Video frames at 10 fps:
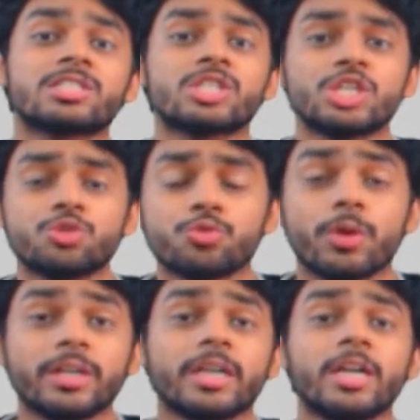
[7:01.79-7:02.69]

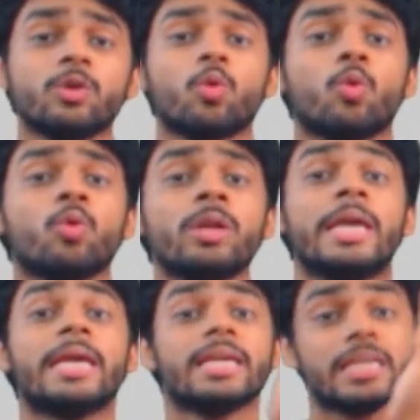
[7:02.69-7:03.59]
situated on
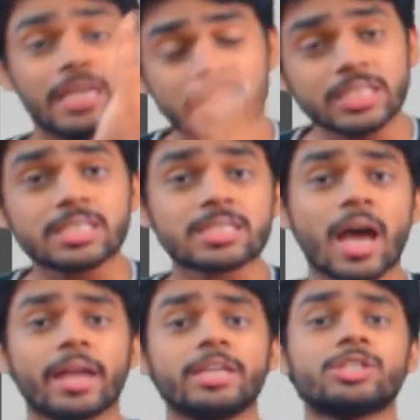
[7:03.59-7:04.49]
each
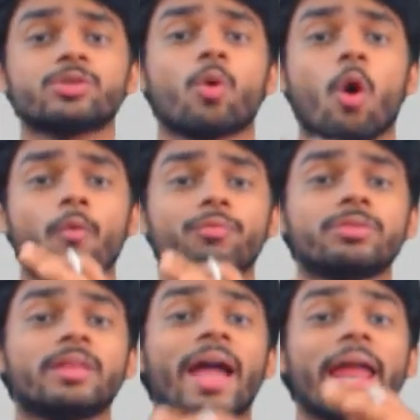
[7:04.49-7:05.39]
side of
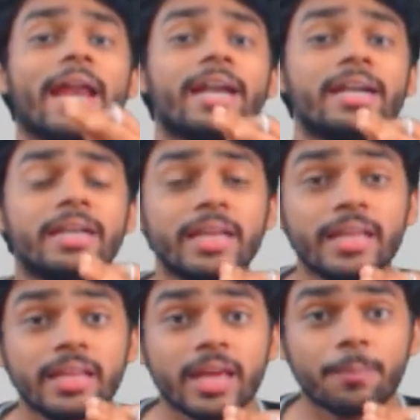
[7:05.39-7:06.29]
the
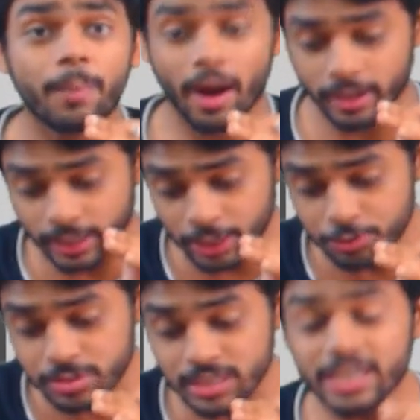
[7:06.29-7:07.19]
anterior part. Can
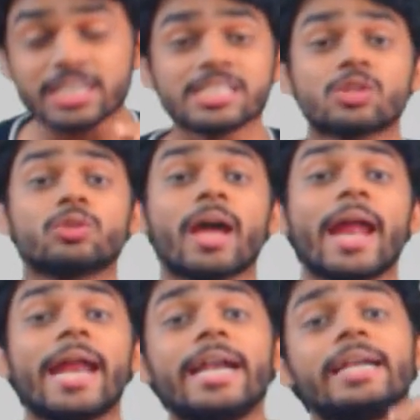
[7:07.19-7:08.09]
you see it is on the
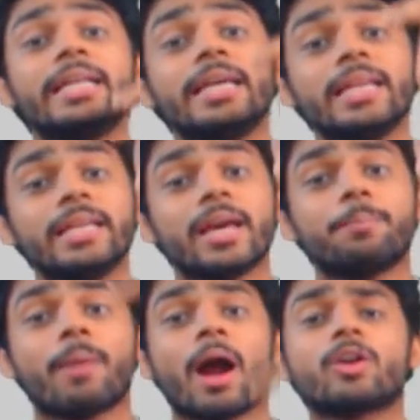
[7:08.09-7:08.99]
anterior
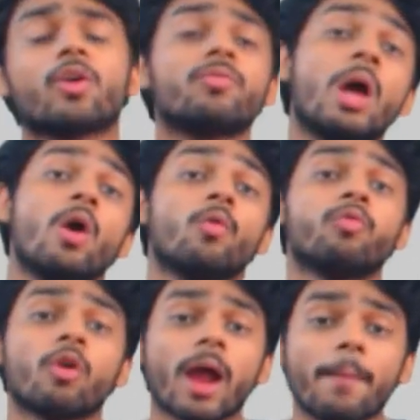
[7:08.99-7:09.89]
part of
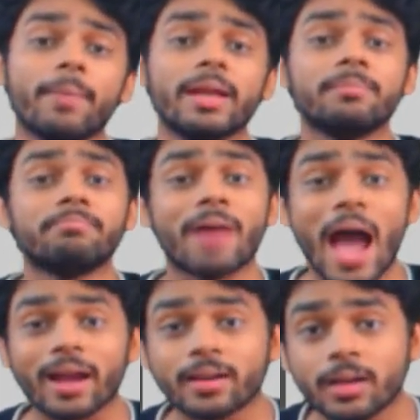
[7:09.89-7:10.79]
foramen
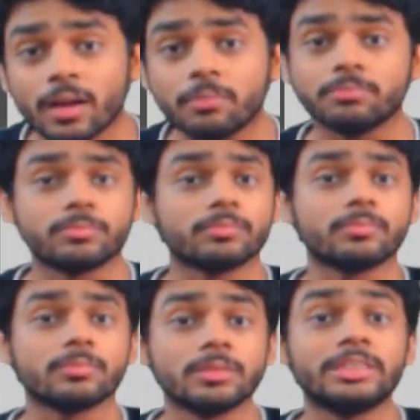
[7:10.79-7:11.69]
magnum?
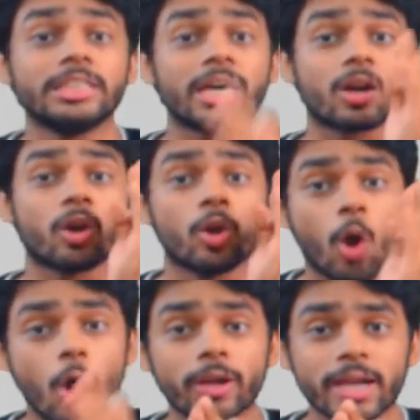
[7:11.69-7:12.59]
Their
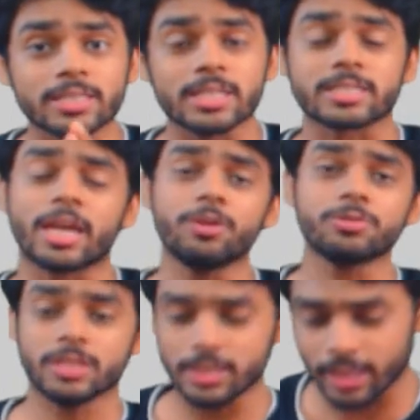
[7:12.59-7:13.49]
long axis, can you
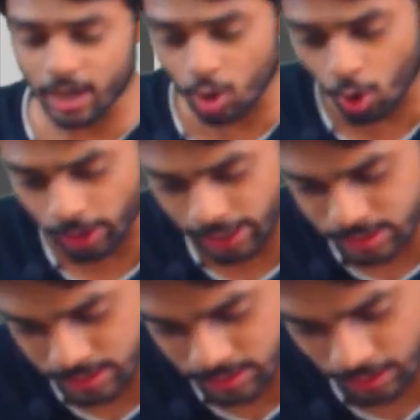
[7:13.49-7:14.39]
see their long
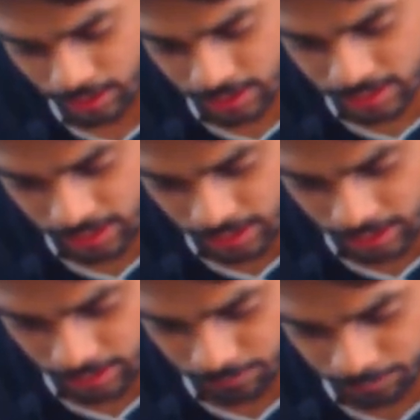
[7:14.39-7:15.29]
axis? See here,